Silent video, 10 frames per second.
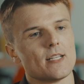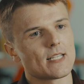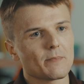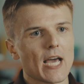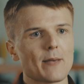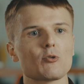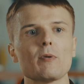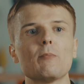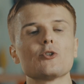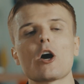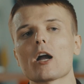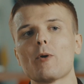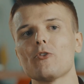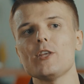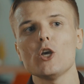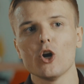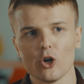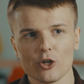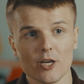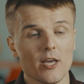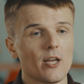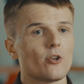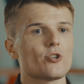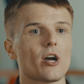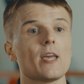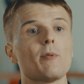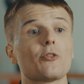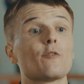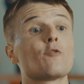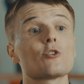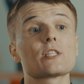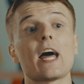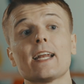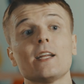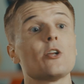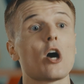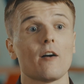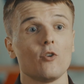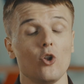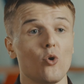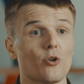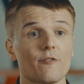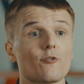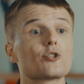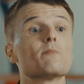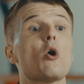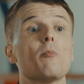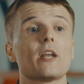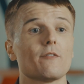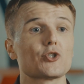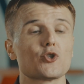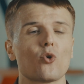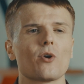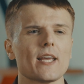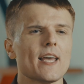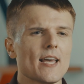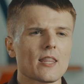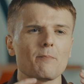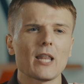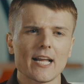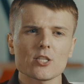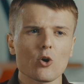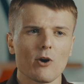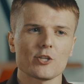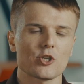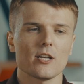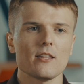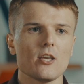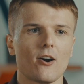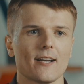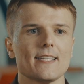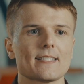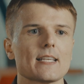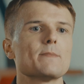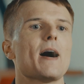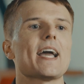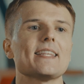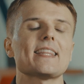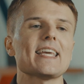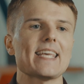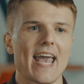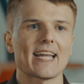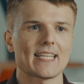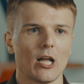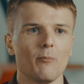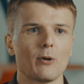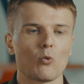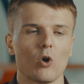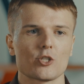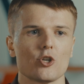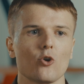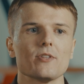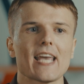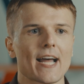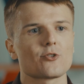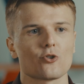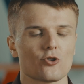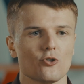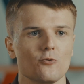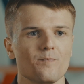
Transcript: Sometimes when people talk about the hook, they're talking about the first line in a novel or the first moment of a story that plants a question in the audience's mind that they can't help but want to know the answer to.